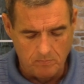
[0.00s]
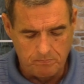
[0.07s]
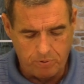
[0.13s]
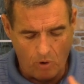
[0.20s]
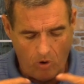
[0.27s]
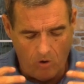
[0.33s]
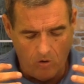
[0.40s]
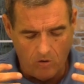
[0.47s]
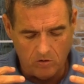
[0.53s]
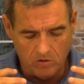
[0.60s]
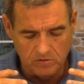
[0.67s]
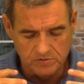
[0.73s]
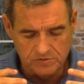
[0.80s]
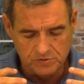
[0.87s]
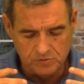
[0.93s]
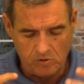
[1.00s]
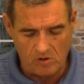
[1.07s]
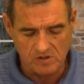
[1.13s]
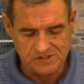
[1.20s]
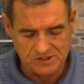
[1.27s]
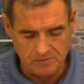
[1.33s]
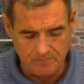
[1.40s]
Paul
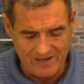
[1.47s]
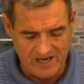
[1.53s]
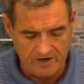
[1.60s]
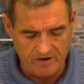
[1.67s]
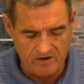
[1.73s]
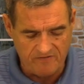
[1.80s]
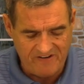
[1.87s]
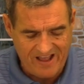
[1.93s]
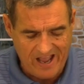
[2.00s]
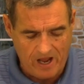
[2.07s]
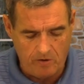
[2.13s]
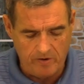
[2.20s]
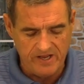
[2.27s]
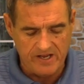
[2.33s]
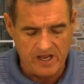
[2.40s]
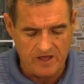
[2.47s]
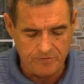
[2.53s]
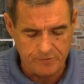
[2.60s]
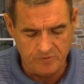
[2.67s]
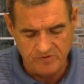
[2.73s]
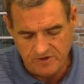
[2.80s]
talks about of how he got through.